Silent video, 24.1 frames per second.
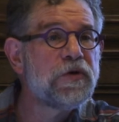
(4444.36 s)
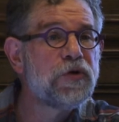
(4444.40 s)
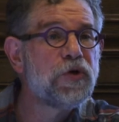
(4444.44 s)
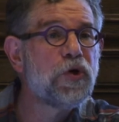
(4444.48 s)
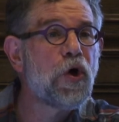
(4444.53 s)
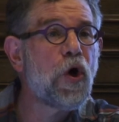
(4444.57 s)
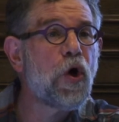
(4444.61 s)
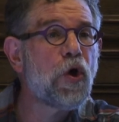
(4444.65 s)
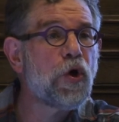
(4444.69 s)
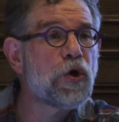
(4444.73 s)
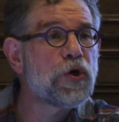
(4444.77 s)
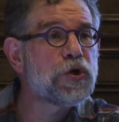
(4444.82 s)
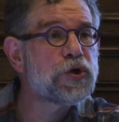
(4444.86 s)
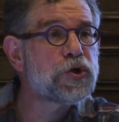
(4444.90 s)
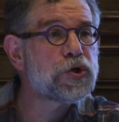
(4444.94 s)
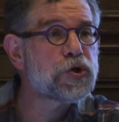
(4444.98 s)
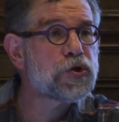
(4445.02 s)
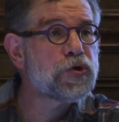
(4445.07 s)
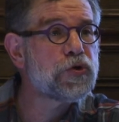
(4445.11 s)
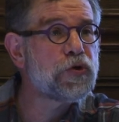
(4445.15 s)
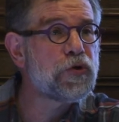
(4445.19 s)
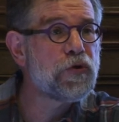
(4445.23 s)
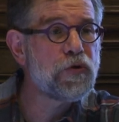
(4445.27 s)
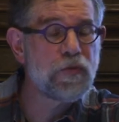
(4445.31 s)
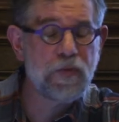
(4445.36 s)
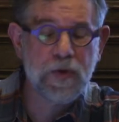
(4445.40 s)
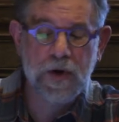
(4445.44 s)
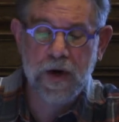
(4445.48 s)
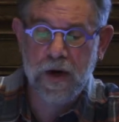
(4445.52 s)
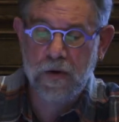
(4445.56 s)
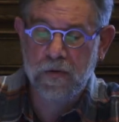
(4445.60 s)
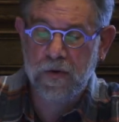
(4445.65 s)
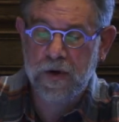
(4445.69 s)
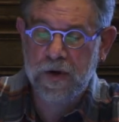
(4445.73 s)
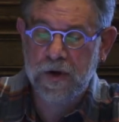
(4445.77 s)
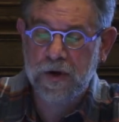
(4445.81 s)
a null is true,
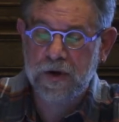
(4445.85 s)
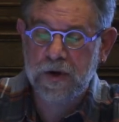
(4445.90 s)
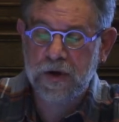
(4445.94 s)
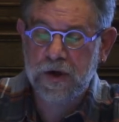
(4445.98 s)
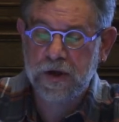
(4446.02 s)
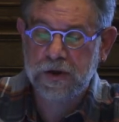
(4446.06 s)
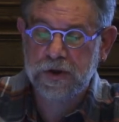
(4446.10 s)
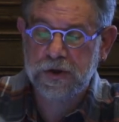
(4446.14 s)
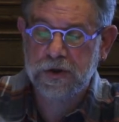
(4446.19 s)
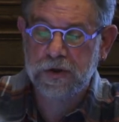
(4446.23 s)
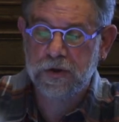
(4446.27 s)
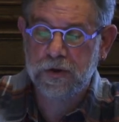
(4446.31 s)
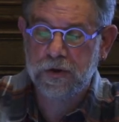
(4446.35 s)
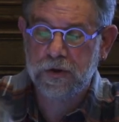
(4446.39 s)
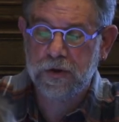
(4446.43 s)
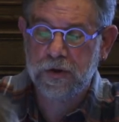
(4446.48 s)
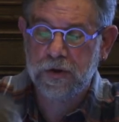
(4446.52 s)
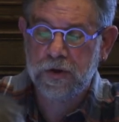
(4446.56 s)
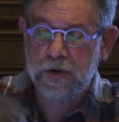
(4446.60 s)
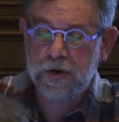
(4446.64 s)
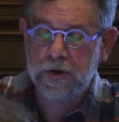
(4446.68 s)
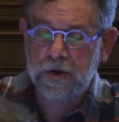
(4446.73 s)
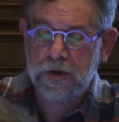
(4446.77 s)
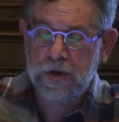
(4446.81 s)
but I want to assert